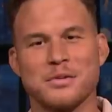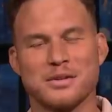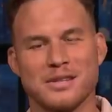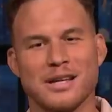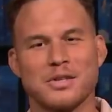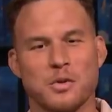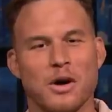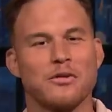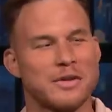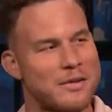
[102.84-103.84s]
it was like
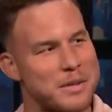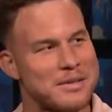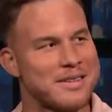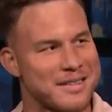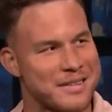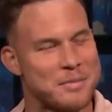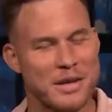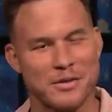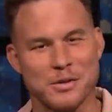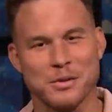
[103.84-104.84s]
12, I've been in the
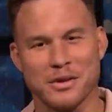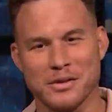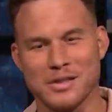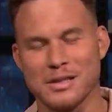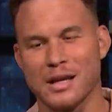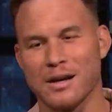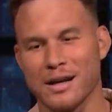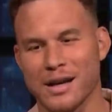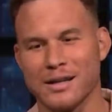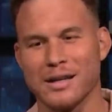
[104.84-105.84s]
NBA for 12 years now. I,
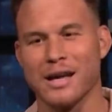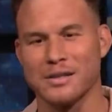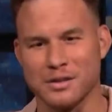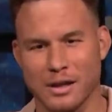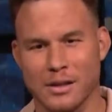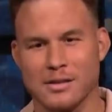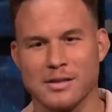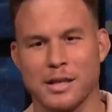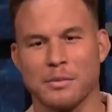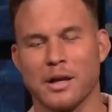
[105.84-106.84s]
I, actually got to
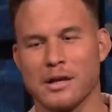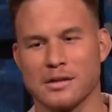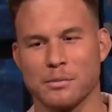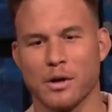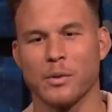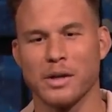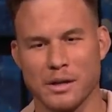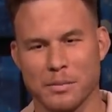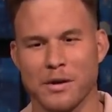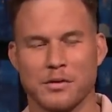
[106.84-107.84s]
skip the hazing part. We
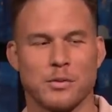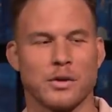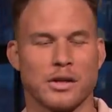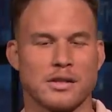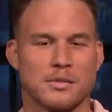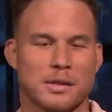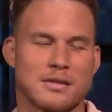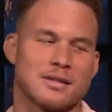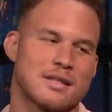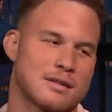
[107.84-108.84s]
keep that for the rookies, but
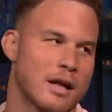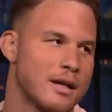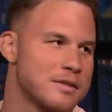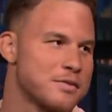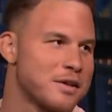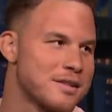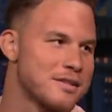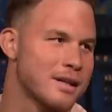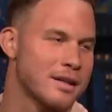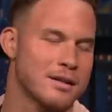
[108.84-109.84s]
it's it's light, it's fun.
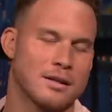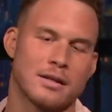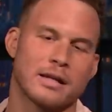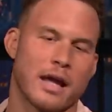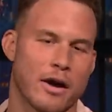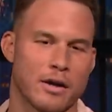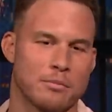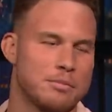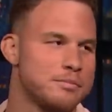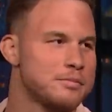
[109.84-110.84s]
It's like yeah. carry a
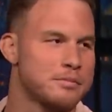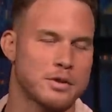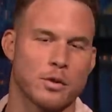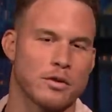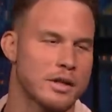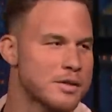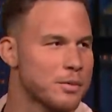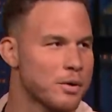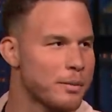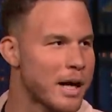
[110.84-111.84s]
of the
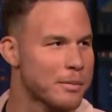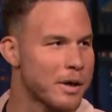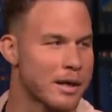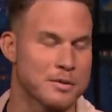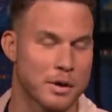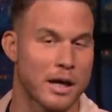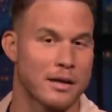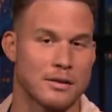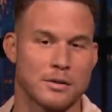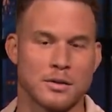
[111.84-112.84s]
Explorer backpack. That's what I
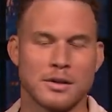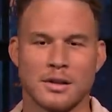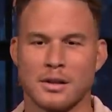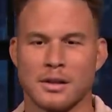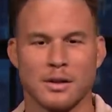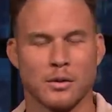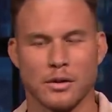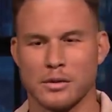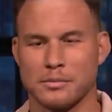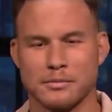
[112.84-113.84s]
had to do.
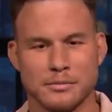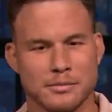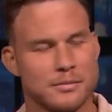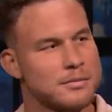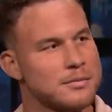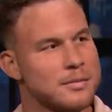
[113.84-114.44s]
Or when you were rookie, you